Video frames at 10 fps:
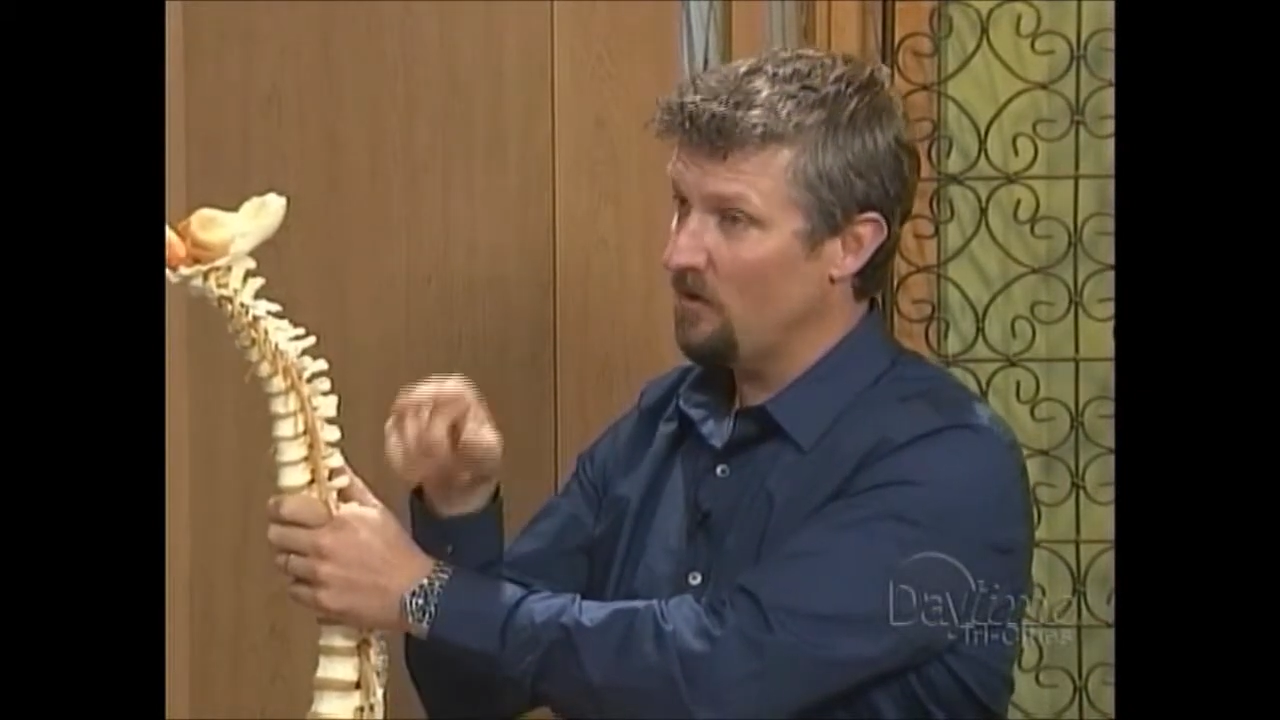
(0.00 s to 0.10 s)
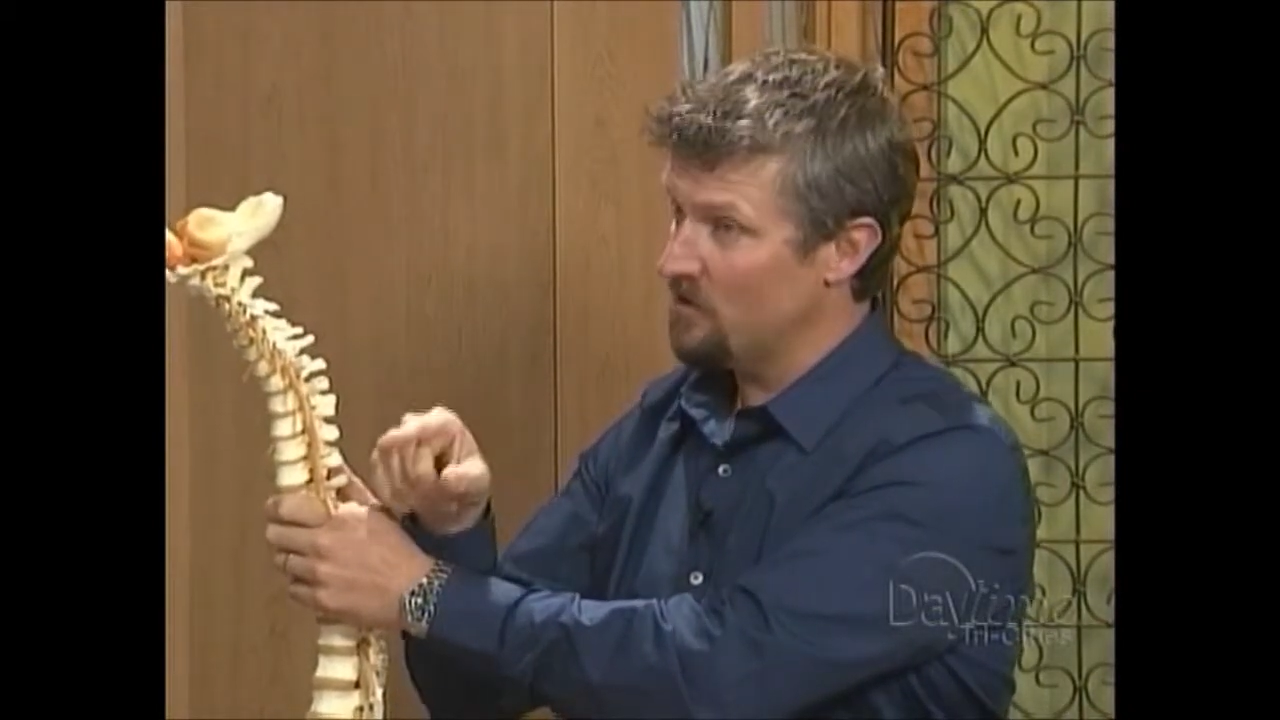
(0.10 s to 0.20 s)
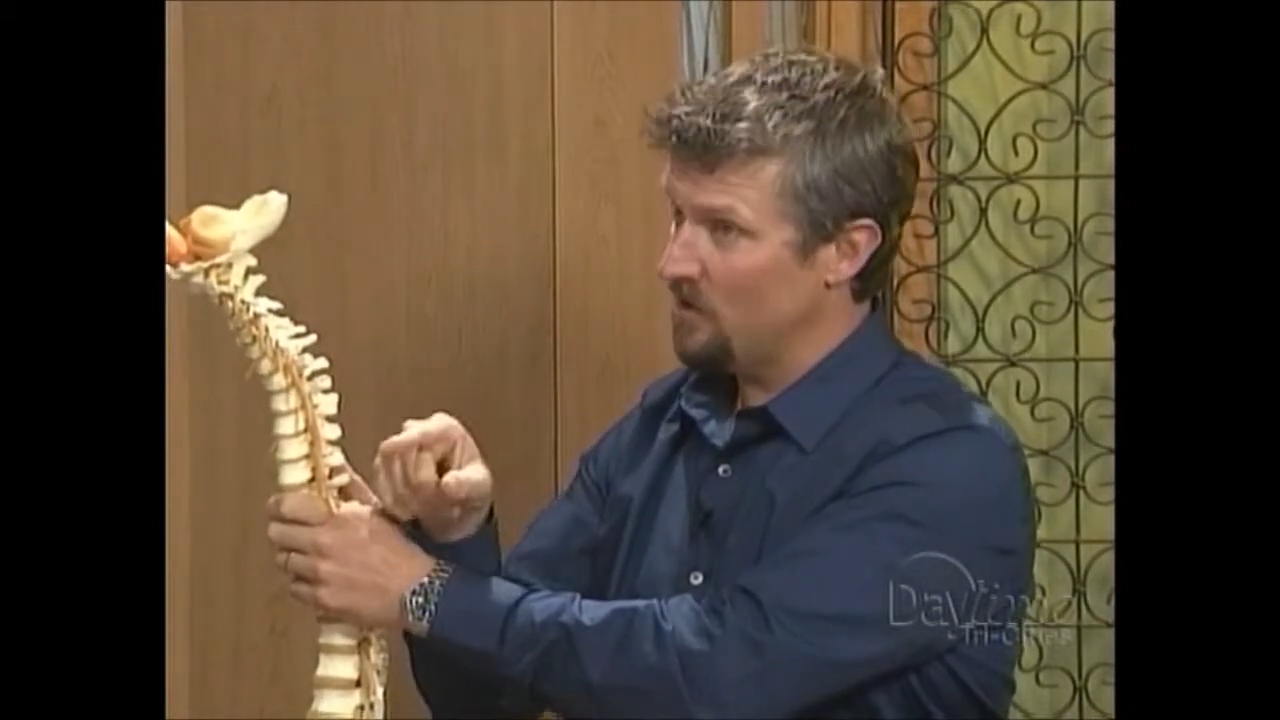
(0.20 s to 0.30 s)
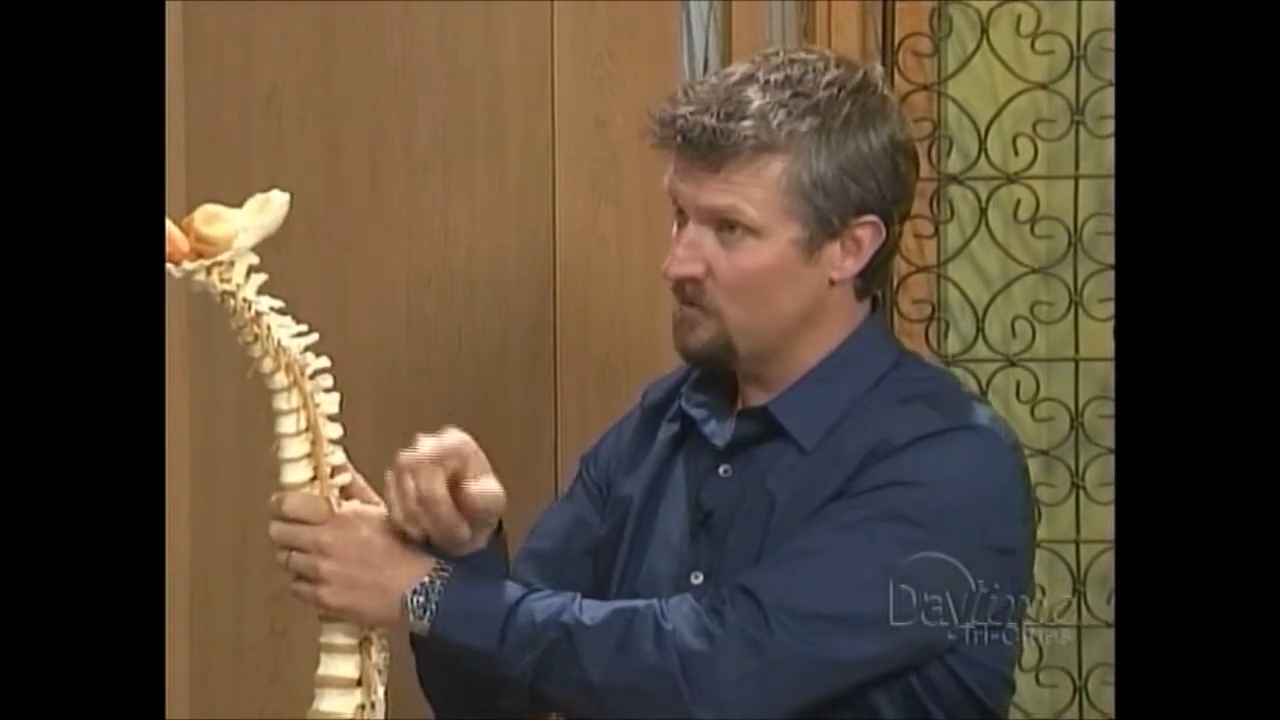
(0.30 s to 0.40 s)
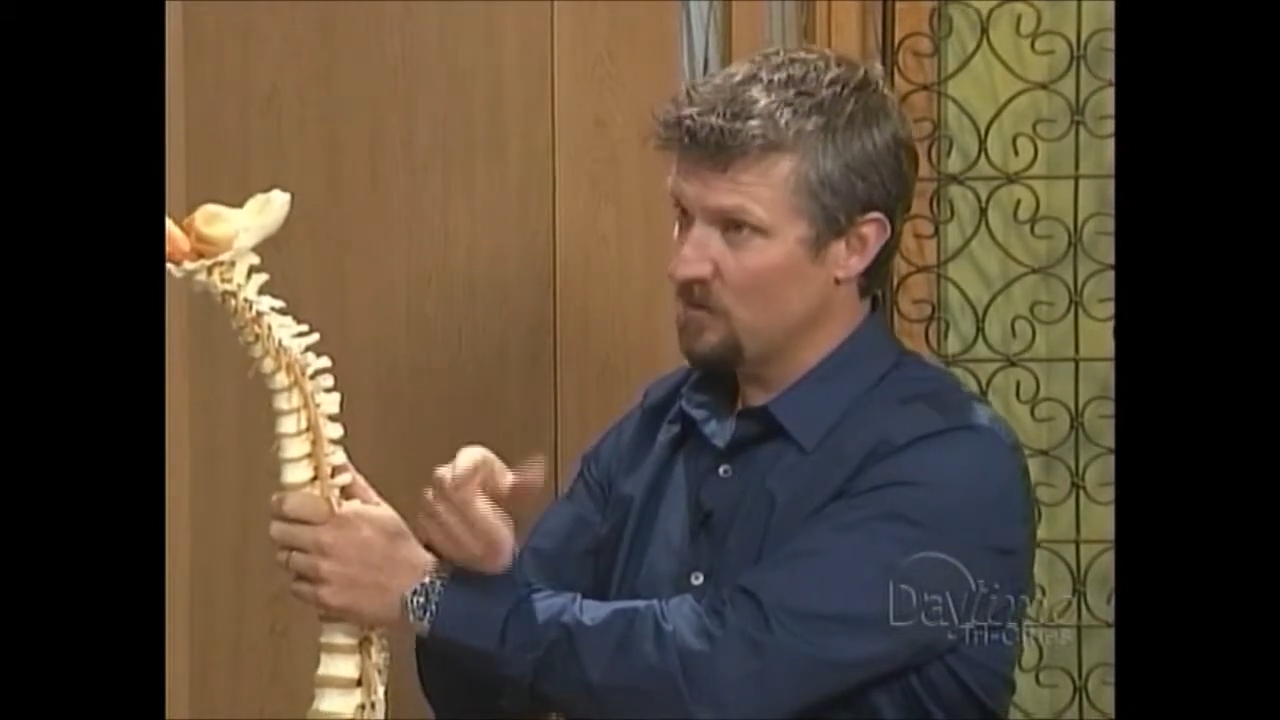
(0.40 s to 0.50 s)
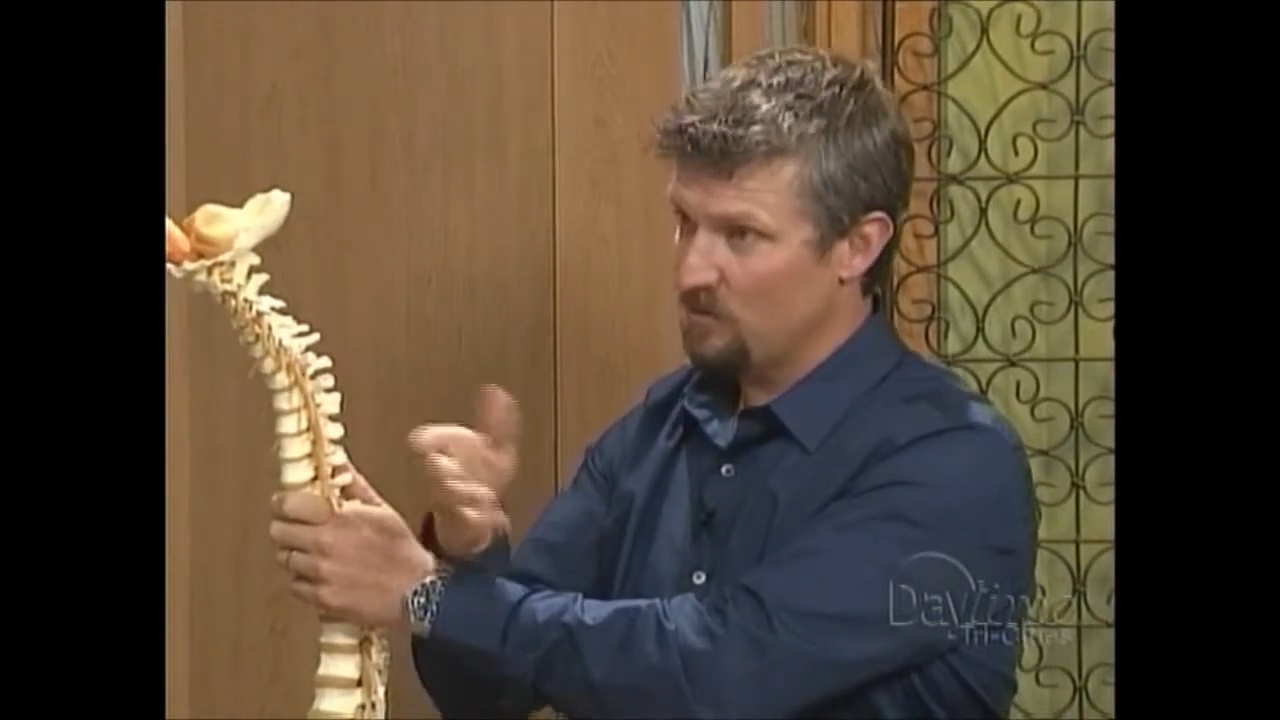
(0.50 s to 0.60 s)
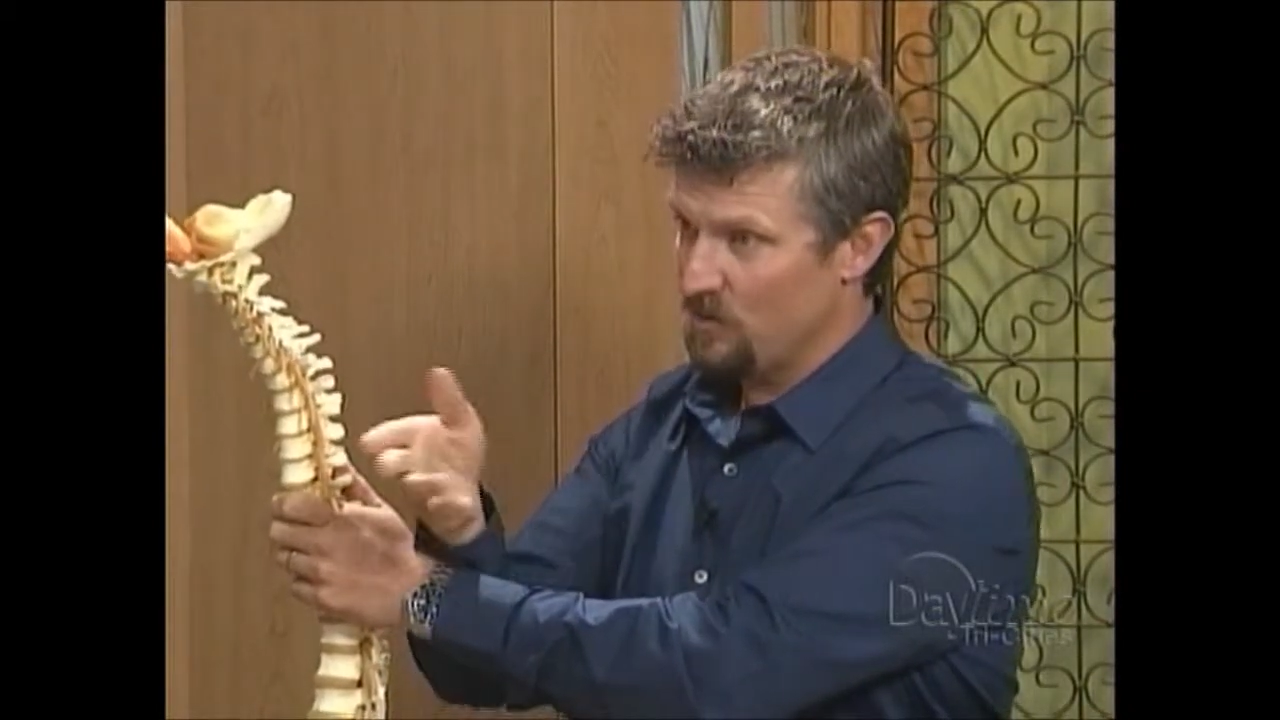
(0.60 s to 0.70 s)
adjustments,